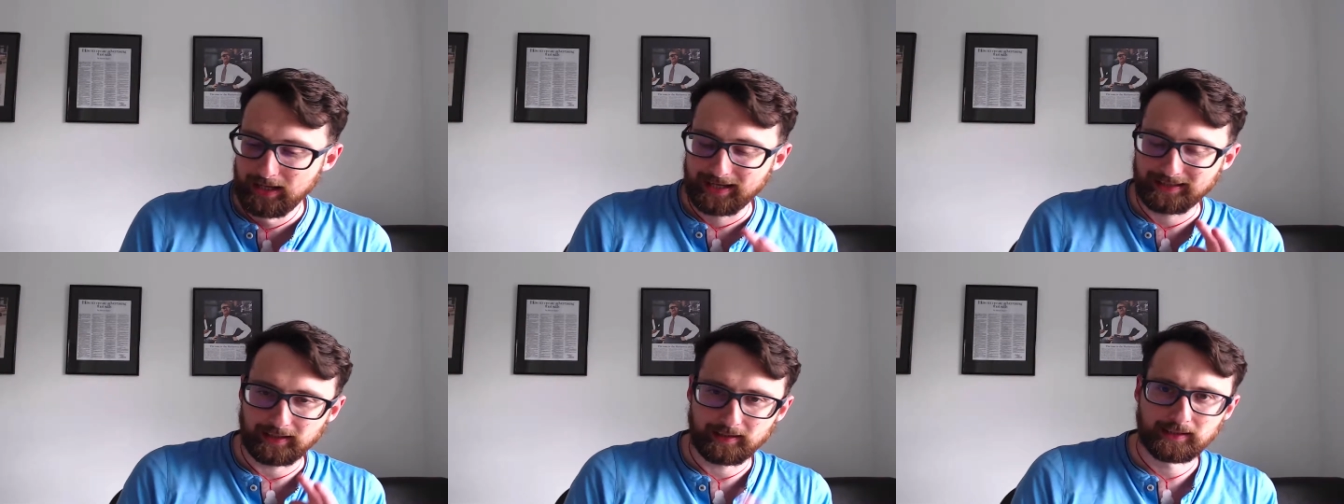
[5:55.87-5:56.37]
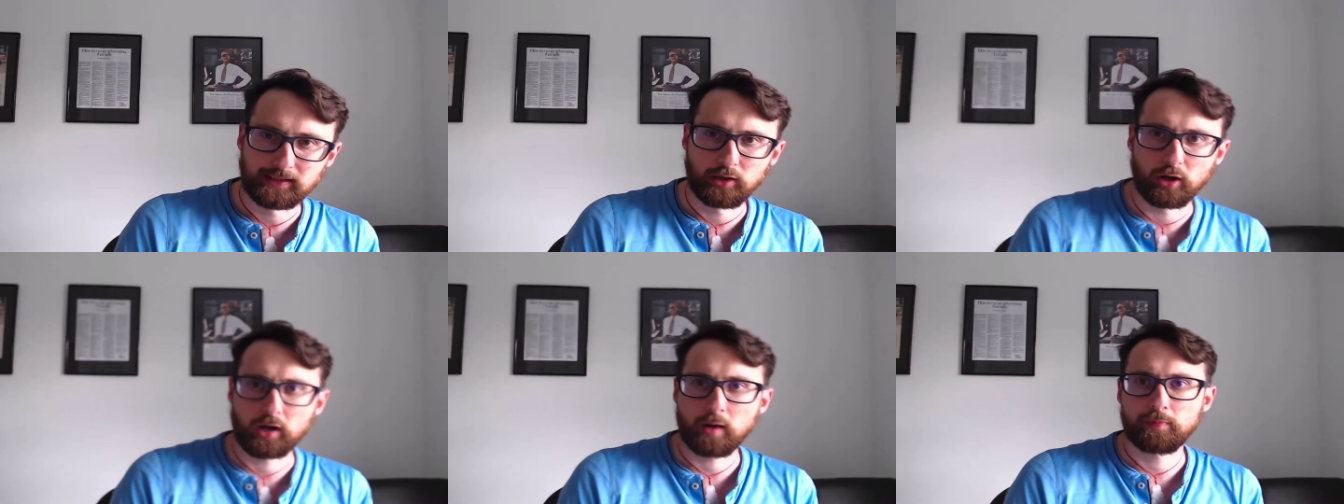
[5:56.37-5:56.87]
is that this is
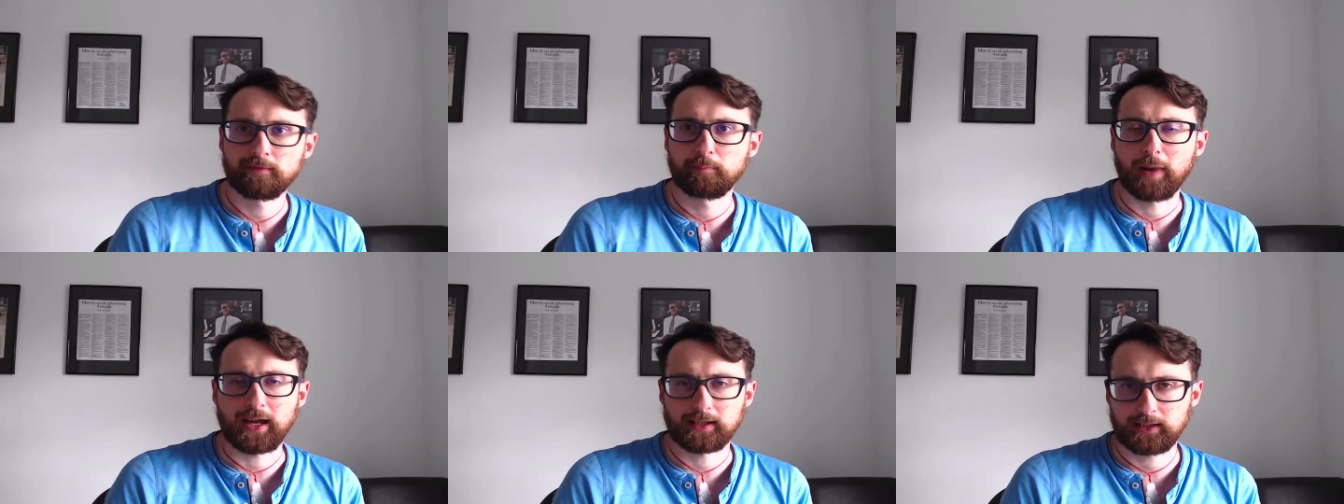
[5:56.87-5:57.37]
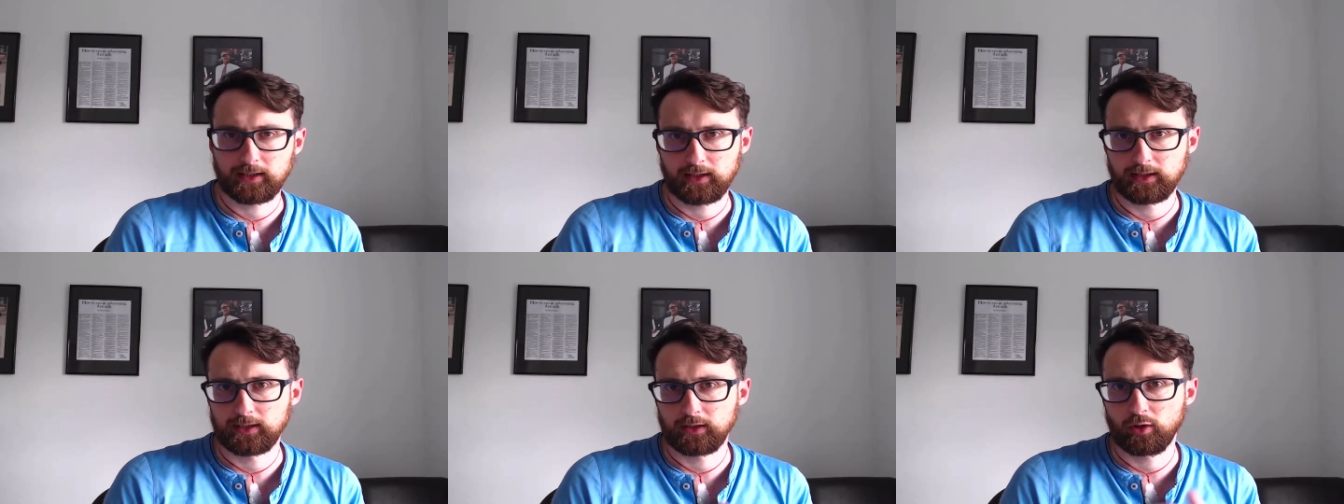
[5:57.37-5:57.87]
not a cup of black tea.
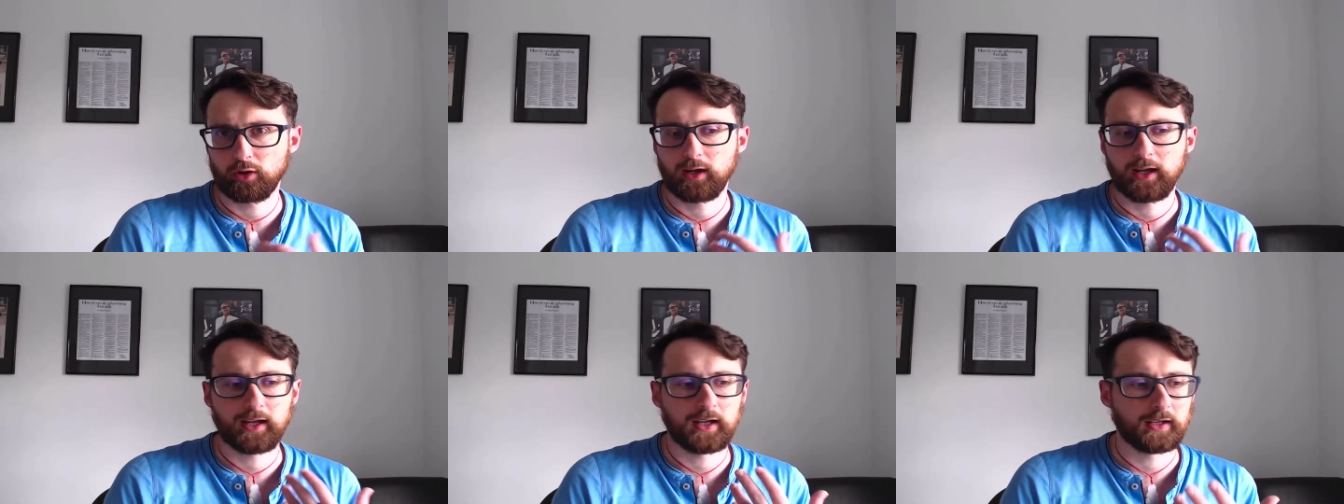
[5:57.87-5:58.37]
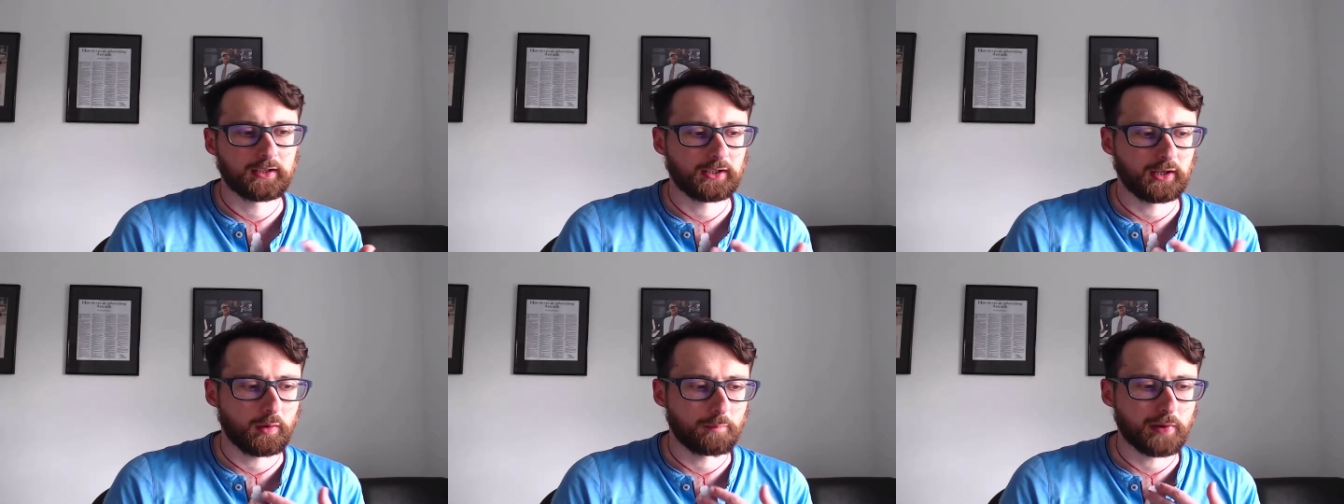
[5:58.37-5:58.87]
This is not, uh, you
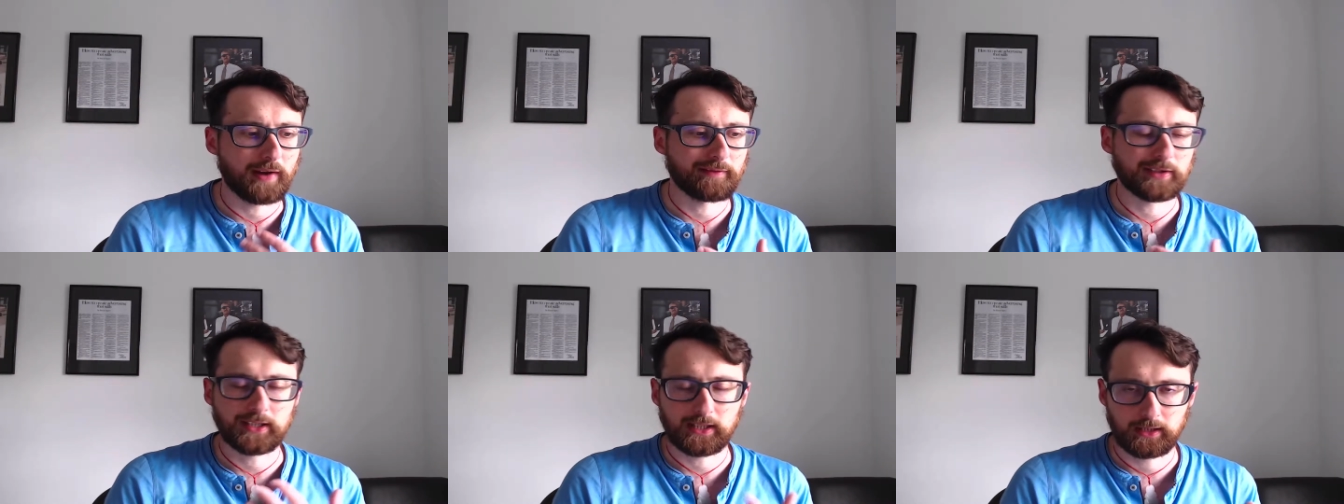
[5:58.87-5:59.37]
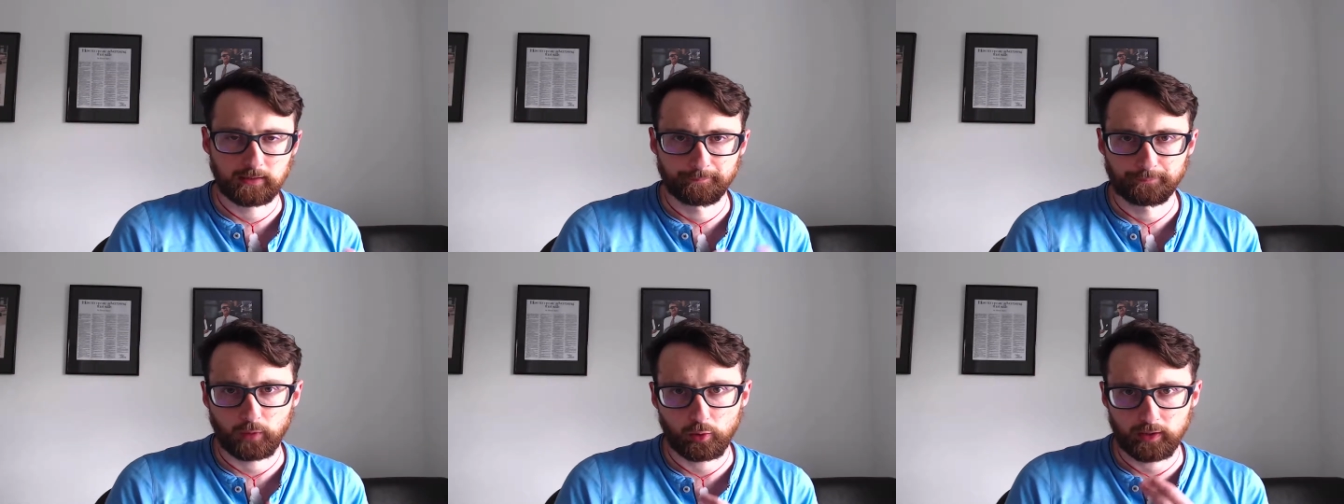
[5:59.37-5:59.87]
know, breakfast tea
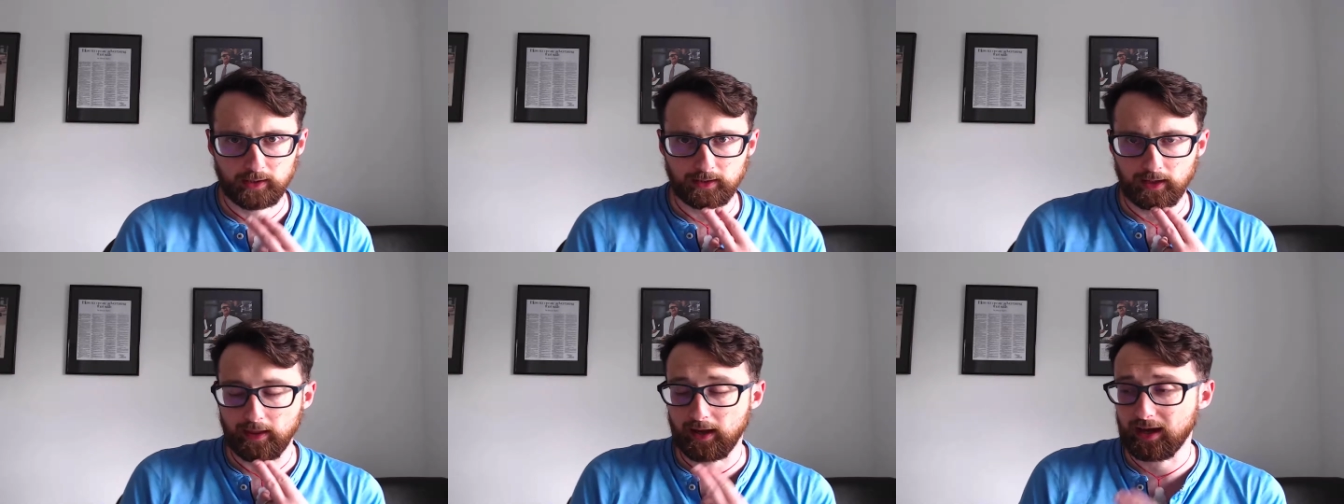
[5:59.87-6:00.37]
or anything like that.